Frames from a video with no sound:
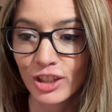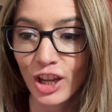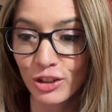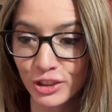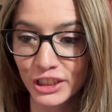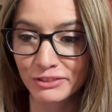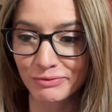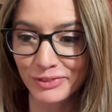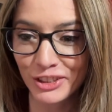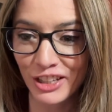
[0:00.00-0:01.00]
Oh, good.
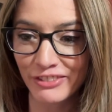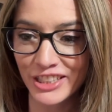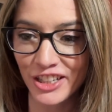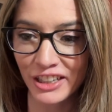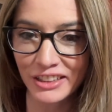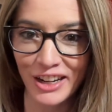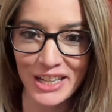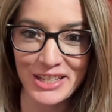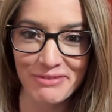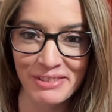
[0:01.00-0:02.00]
You love it, Jared.
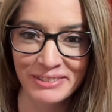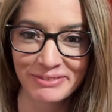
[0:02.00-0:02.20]
Awesome.